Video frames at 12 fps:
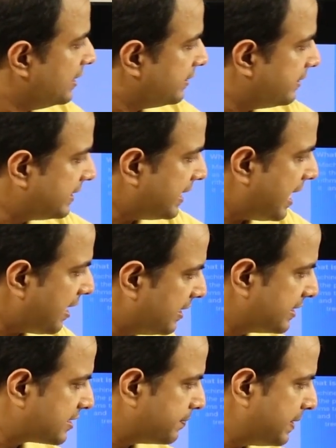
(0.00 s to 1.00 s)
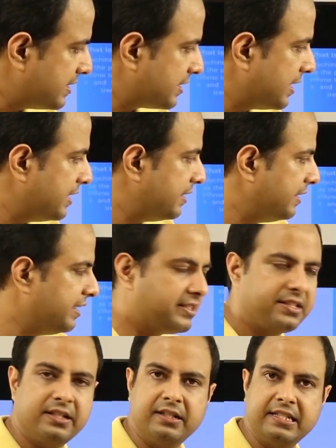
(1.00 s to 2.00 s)
Data analyst basically
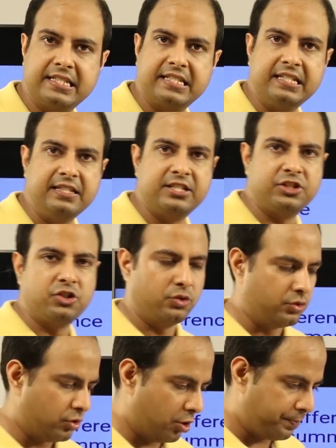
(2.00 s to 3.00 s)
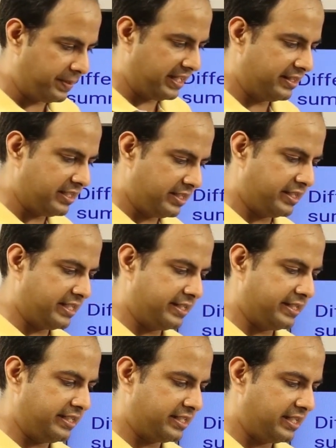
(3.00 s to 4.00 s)
needs uh, skills to obtain the data
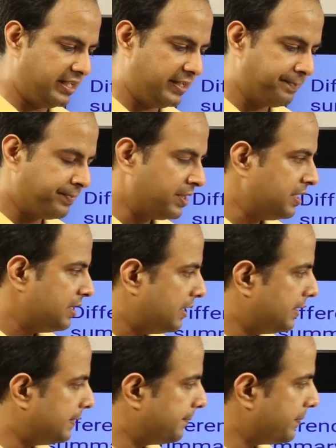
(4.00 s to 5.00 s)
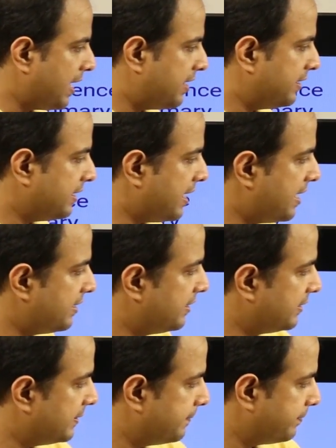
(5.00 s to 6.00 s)
nicely, um, and and
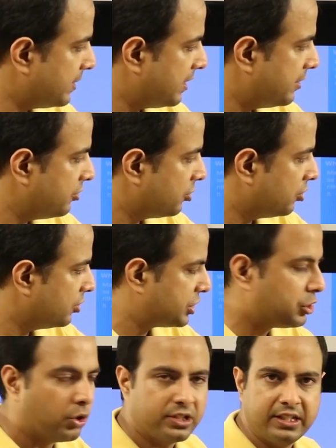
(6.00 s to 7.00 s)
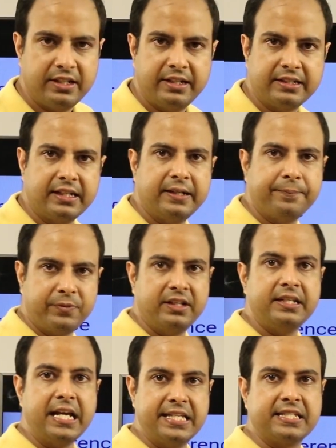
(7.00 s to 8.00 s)
um, uh, you know store the data uh,
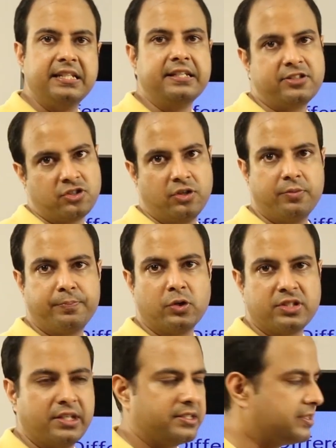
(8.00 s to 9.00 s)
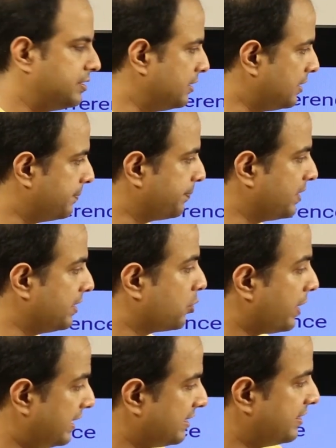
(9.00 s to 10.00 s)
nicely. So process um, uh,
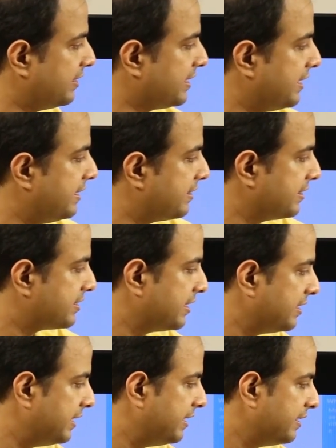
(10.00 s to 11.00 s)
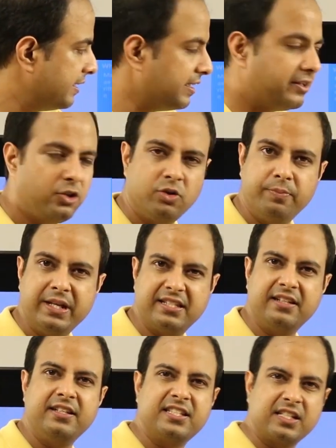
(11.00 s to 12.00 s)
query the data interestingly, uh, do
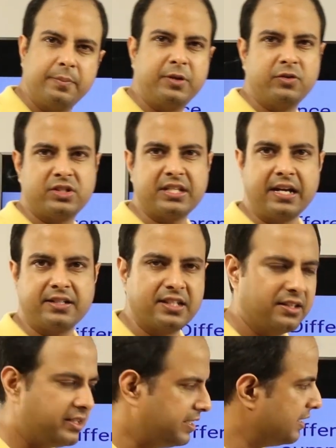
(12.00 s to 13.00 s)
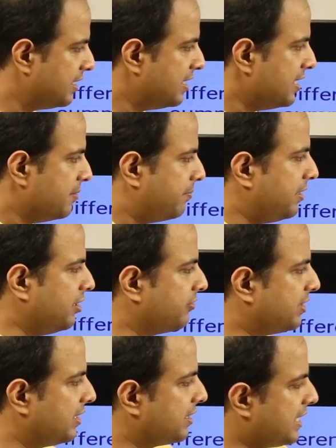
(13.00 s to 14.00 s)
basic descriptive stats, right? Many
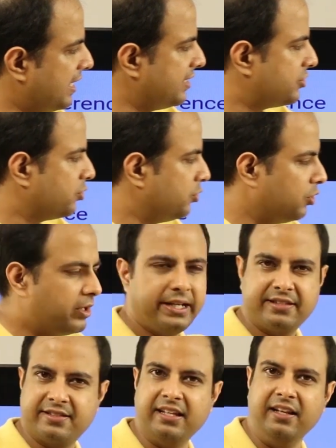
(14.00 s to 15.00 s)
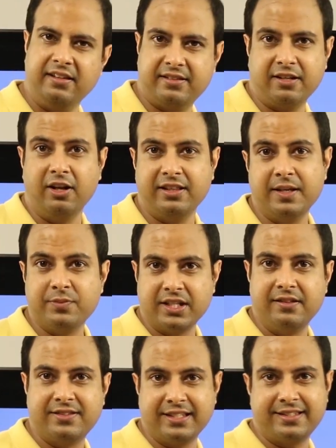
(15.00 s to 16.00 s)
of the guys who know Excel call
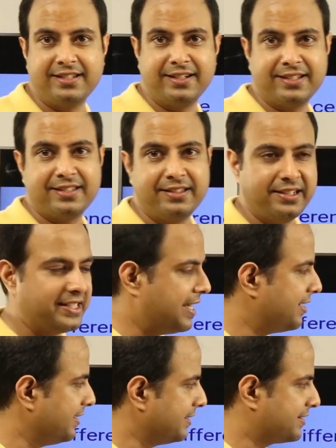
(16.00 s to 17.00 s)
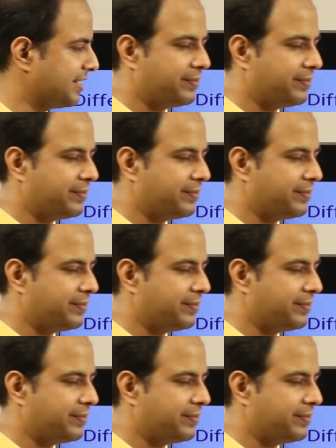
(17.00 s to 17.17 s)
themselves as data data analysts.